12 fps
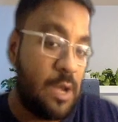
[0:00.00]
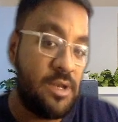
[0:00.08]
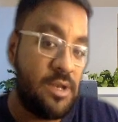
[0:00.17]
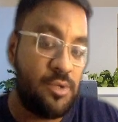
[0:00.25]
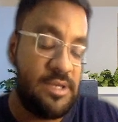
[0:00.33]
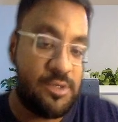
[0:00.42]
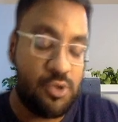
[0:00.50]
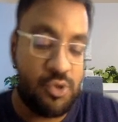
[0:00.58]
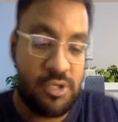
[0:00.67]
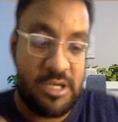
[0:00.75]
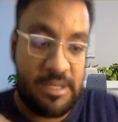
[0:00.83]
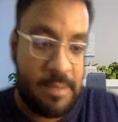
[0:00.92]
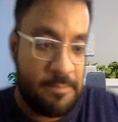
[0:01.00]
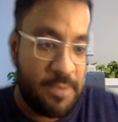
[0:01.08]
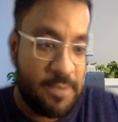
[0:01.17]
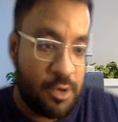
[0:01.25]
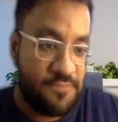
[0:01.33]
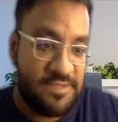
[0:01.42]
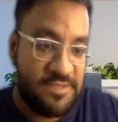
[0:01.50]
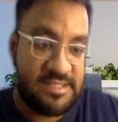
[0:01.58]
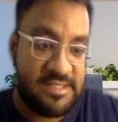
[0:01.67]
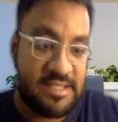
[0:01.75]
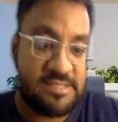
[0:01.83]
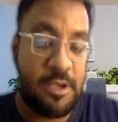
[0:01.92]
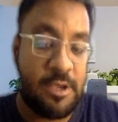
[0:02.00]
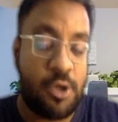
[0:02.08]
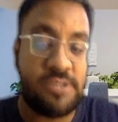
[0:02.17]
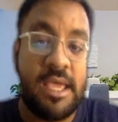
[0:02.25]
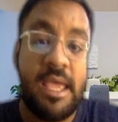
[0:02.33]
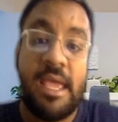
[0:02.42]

and you need to remember all of these things, because